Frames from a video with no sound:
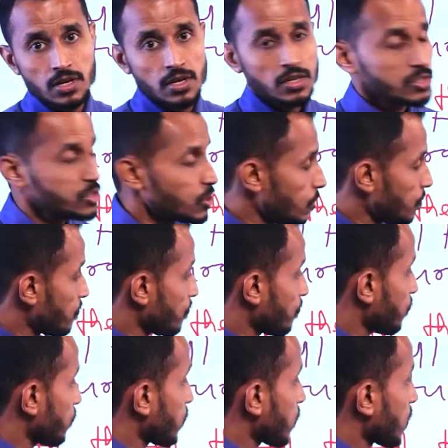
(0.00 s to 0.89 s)
So
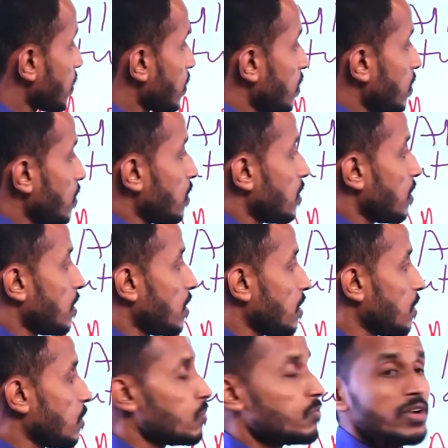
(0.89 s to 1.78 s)

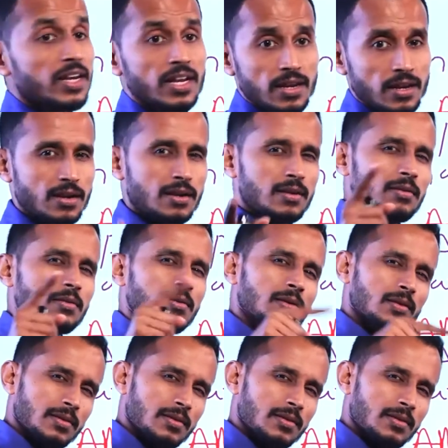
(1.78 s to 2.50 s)
we'll learn